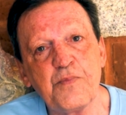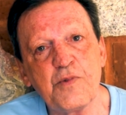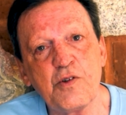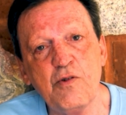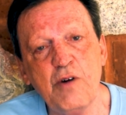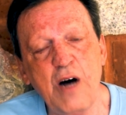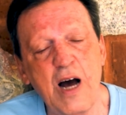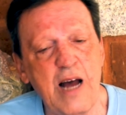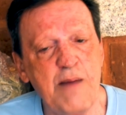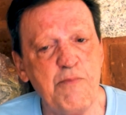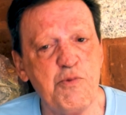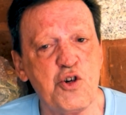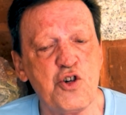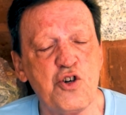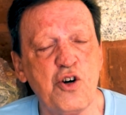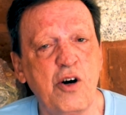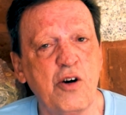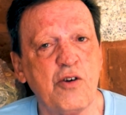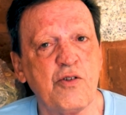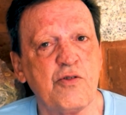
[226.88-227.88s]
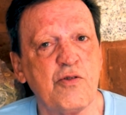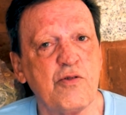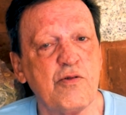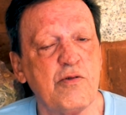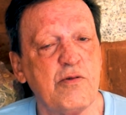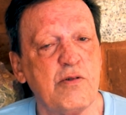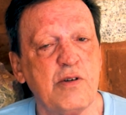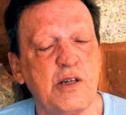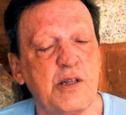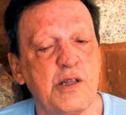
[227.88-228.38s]
I'm shocked,
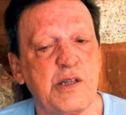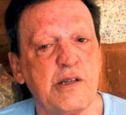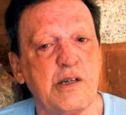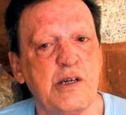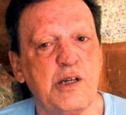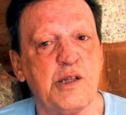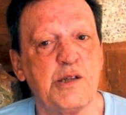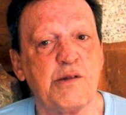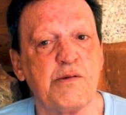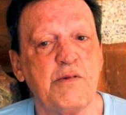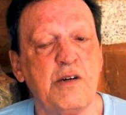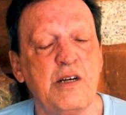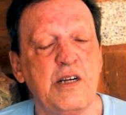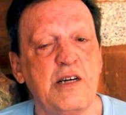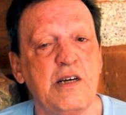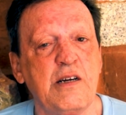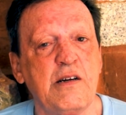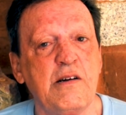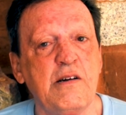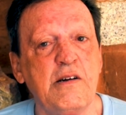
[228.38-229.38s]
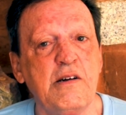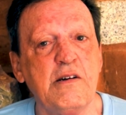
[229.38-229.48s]
it's really,